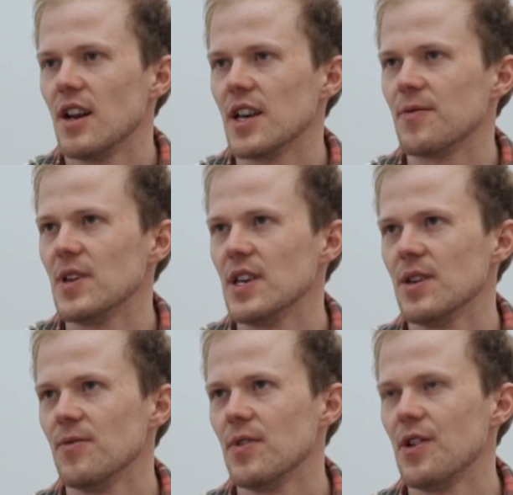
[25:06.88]
like
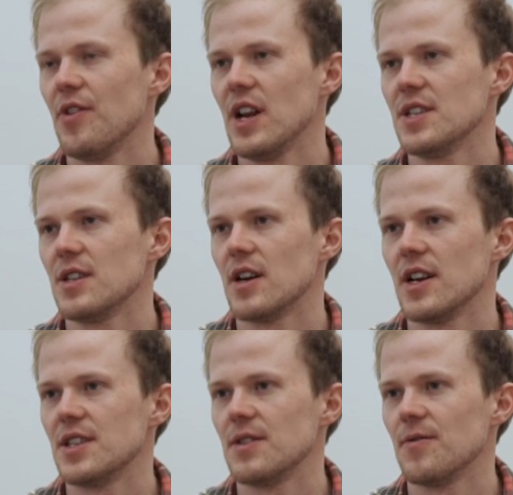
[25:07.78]
we we really
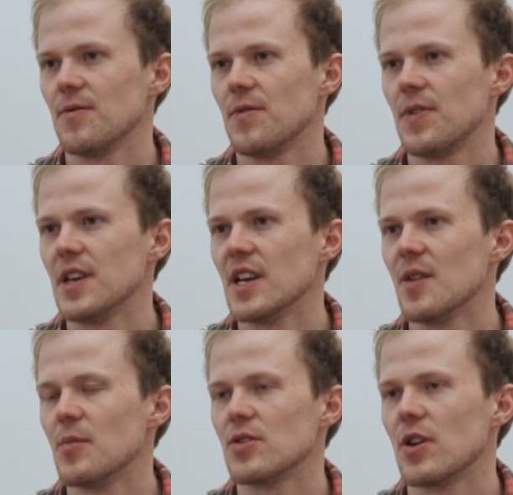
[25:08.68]
started
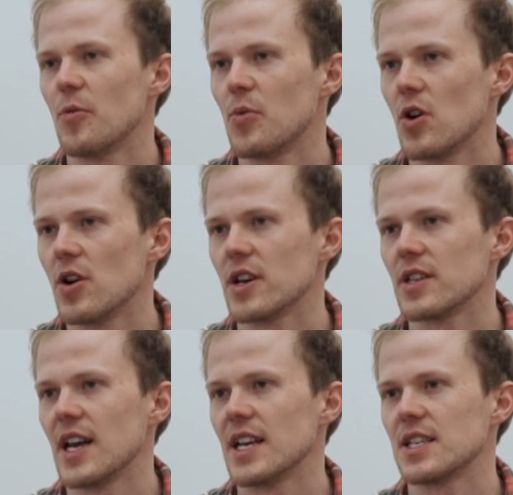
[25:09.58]
thinking about our
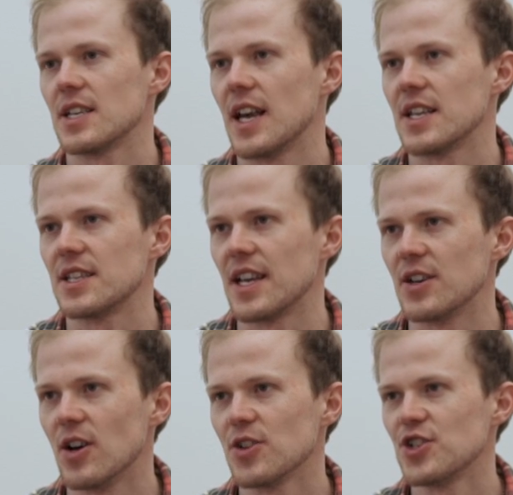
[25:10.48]
product as as
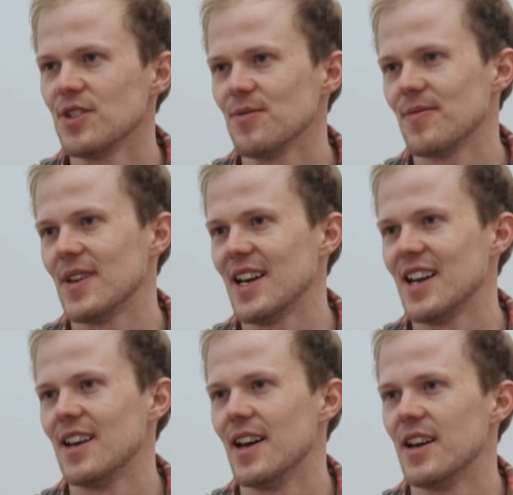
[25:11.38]
technology,
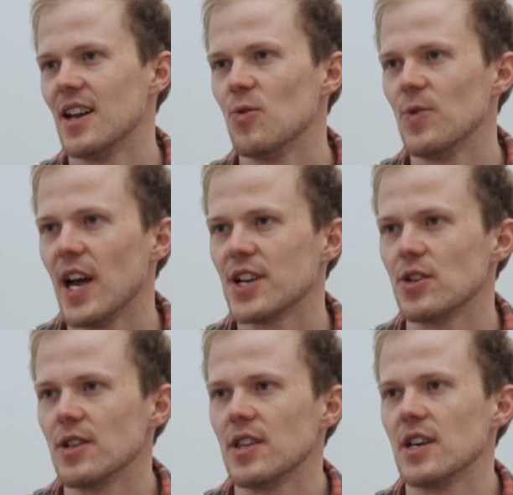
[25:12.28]
and and now we
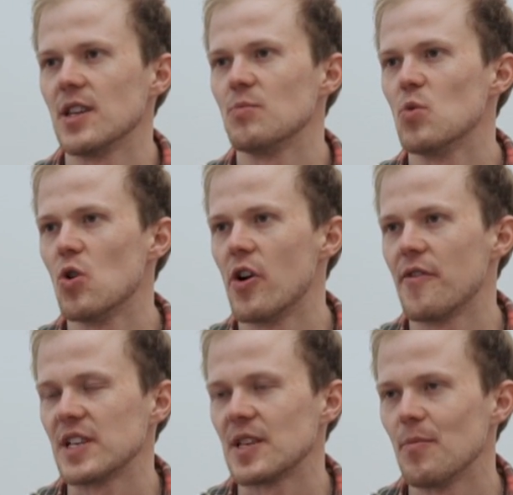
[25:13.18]
actually think it more
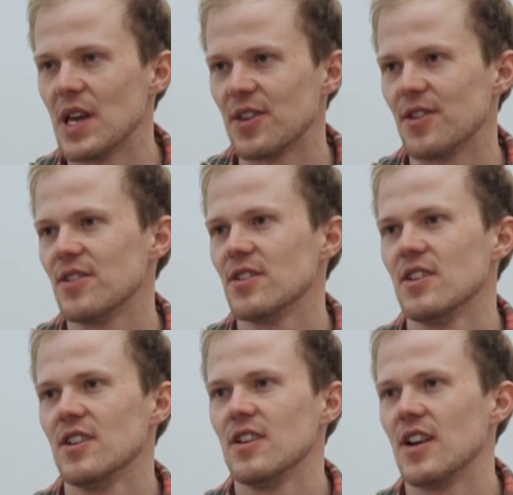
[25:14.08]
of as a method,
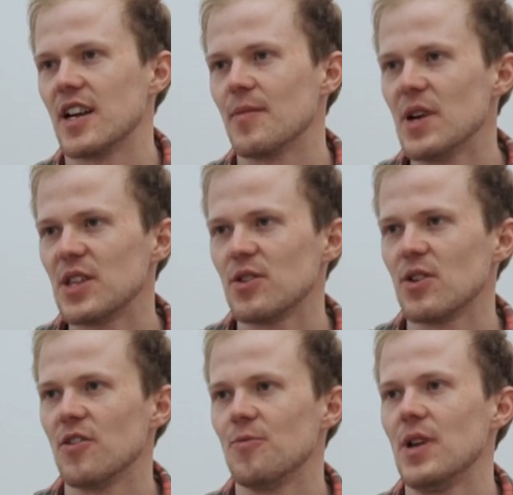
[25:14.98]
like a method
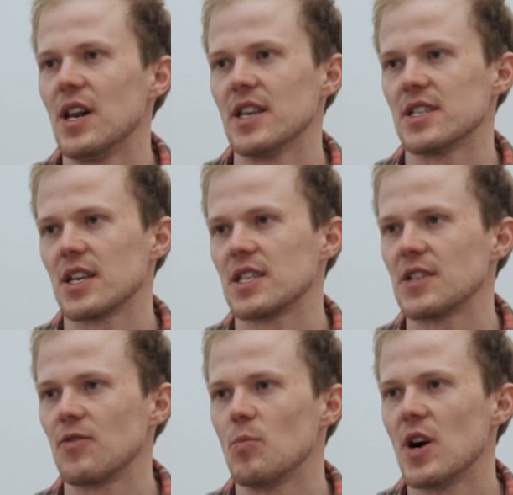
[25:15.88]
of building a
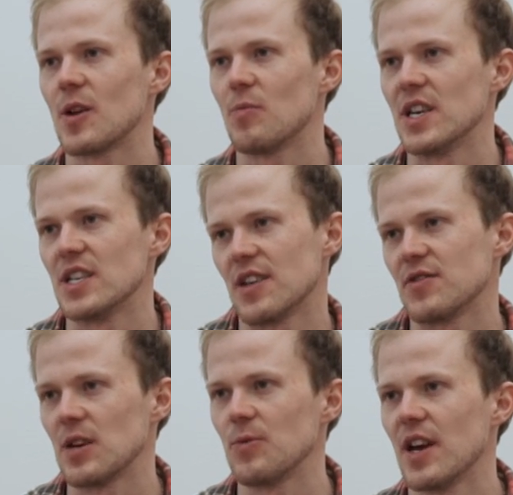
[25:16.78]
successful marketplaces.
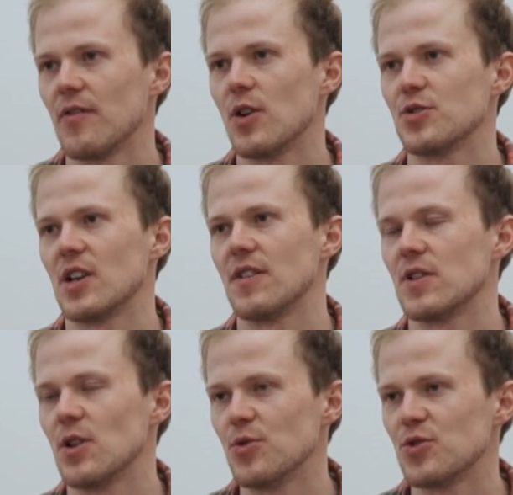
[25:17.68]
Obviously, we have
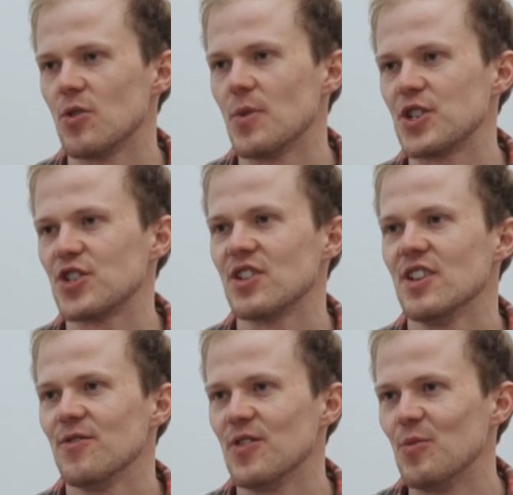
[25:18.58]
ourselves learned so much.
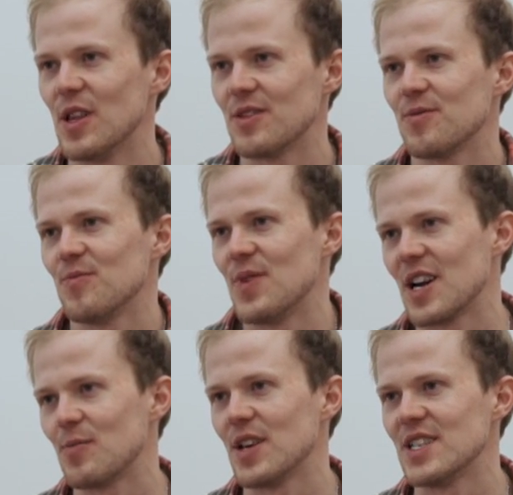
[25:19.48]
We built
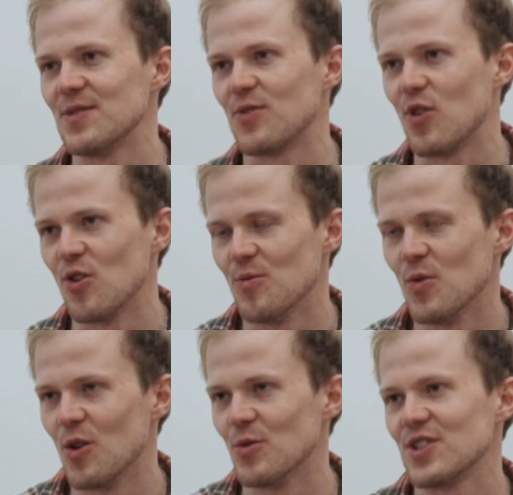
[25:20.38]
marketplaces for oh,
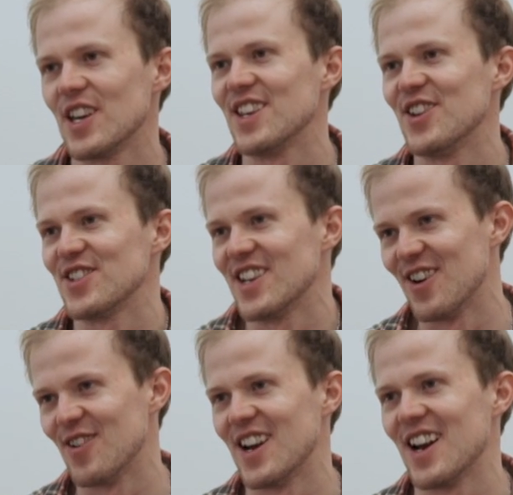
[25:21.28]
almost ten years
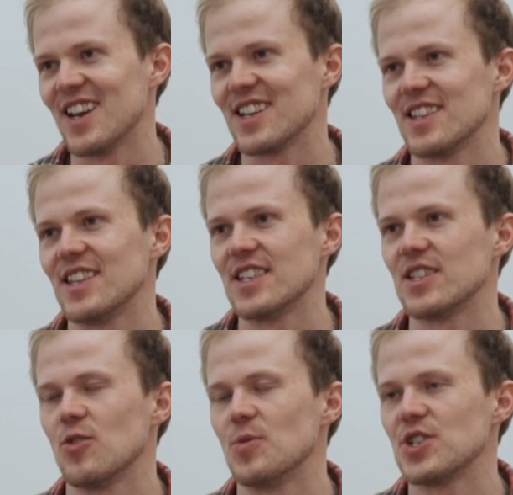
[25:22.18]
now, and like
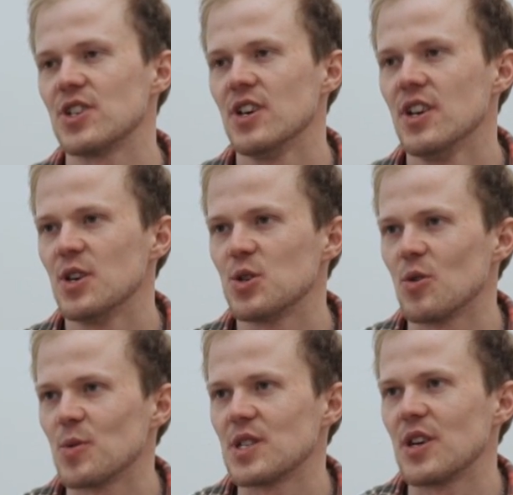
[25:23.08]
there's so much
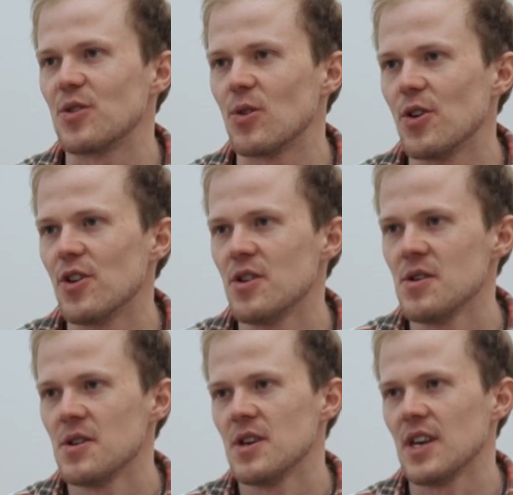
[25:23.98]
so much there to learn.
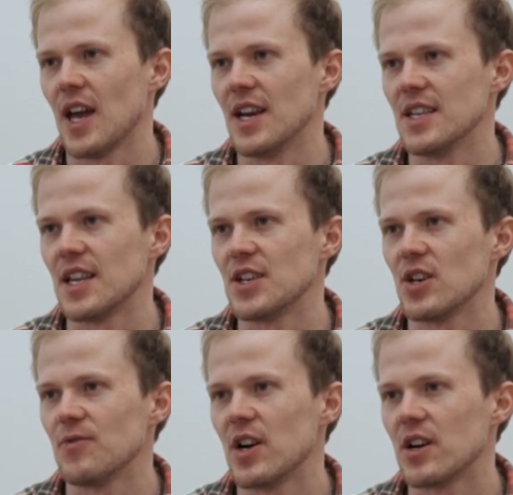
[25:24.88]
And
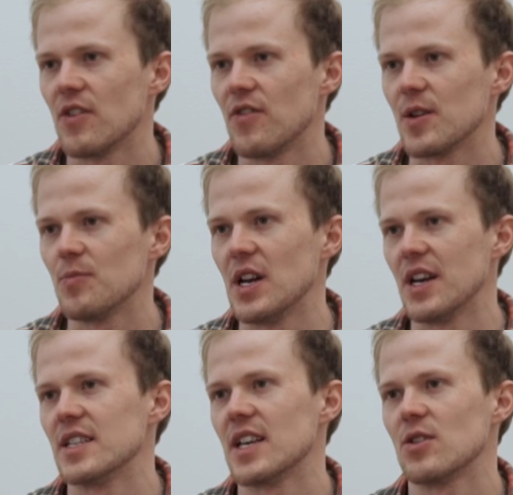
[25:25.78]
essentially, we are kind of like
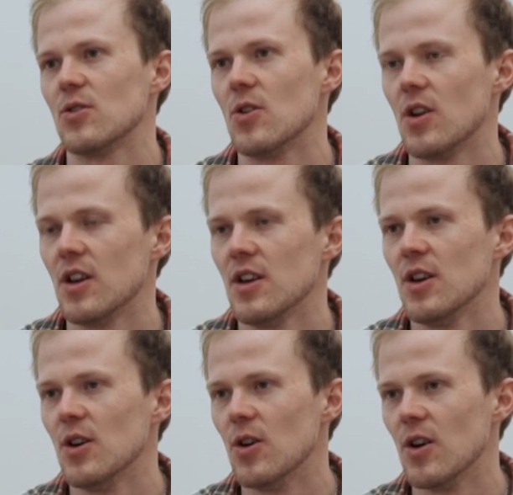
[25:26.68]
building that all
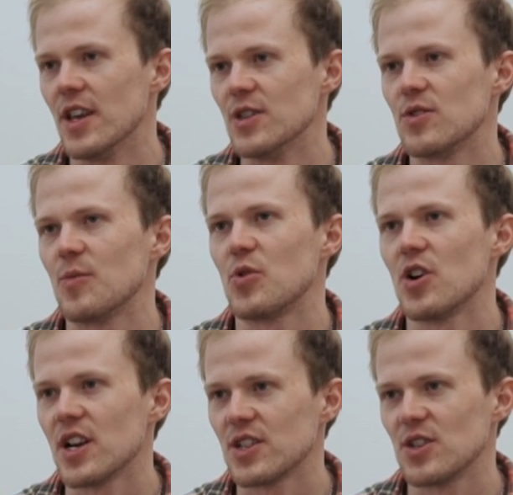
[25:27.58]
all into the
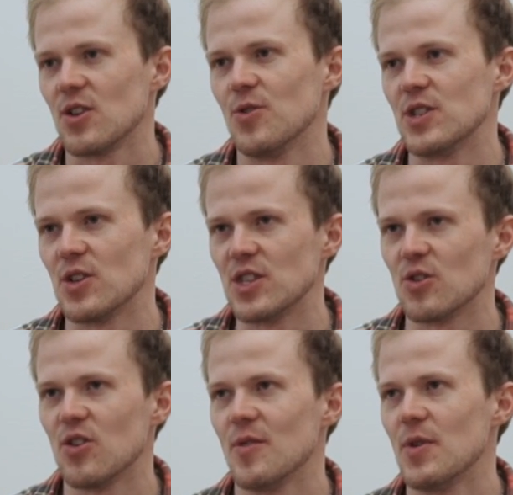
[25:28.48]
product. So it's
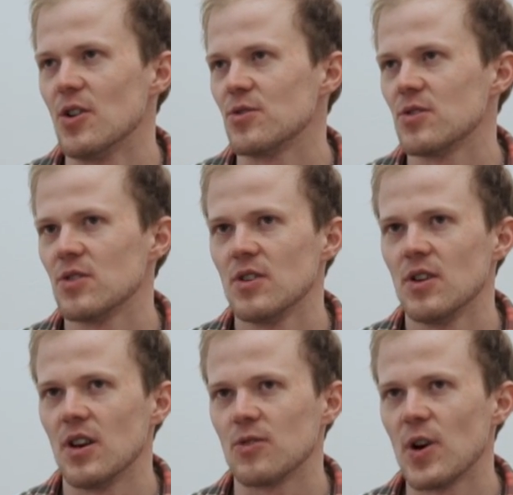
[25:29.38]
it's all about
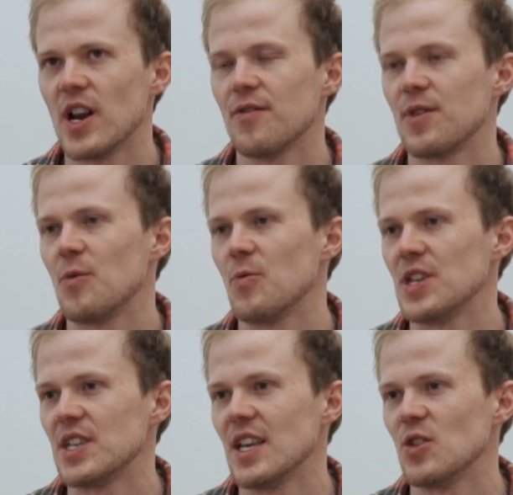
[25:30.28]
quite often
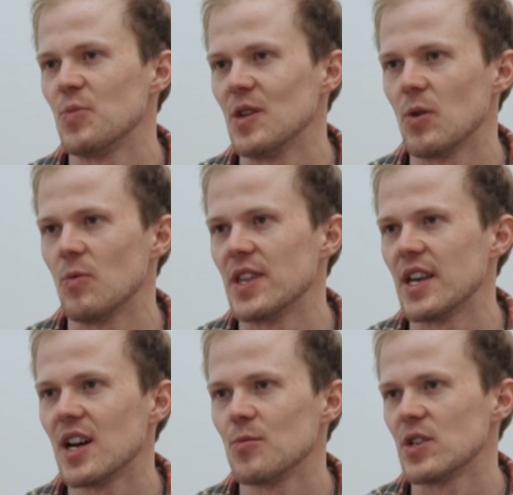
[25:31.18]
we say to people when
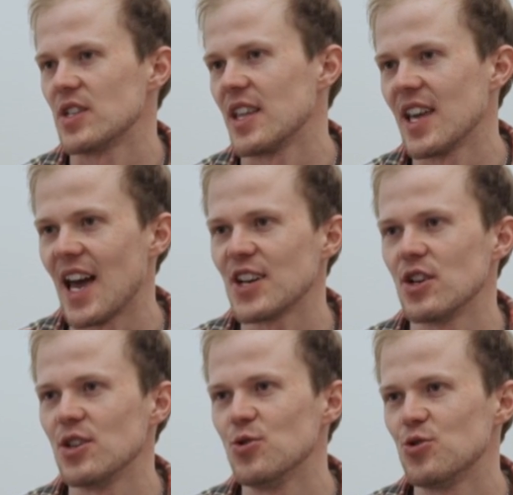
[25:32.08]
they come to us that hey,
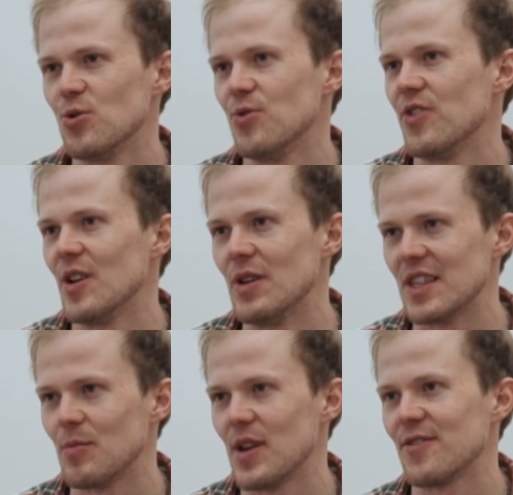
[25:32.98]
actually you shouldn't really
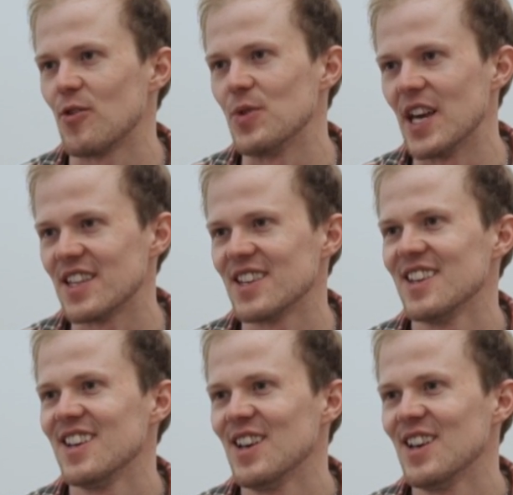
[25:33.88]
build the platform yet.